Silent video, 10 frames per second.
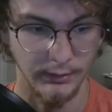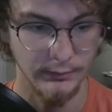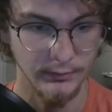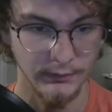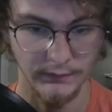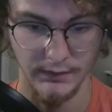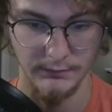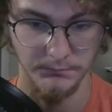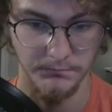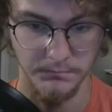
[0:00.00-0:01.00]
You can
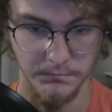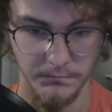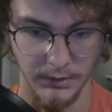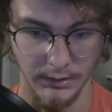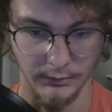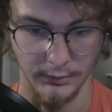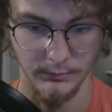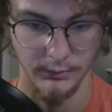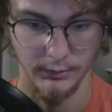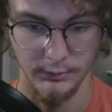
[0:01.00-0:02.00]
set, I don't know,
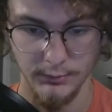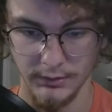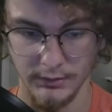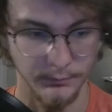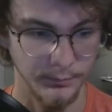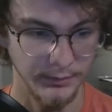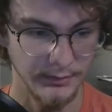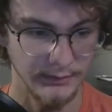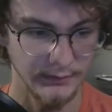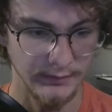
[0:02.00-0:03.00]
you can
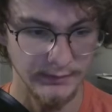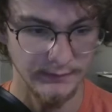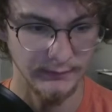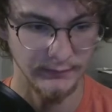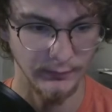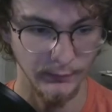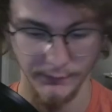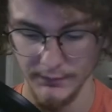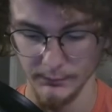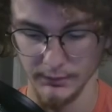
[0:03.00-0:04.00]
completely delete this whole
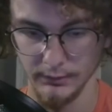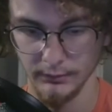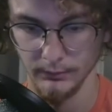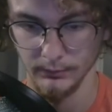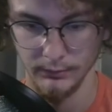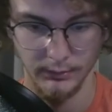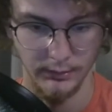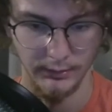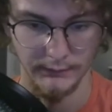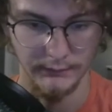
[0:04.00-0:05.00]
thing. We can go
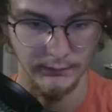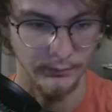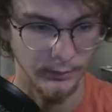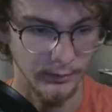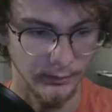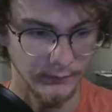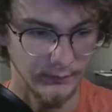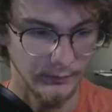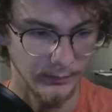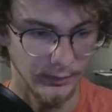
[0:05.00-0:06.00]
0 to
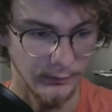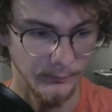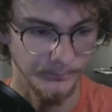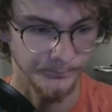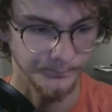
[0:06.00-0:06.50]
0,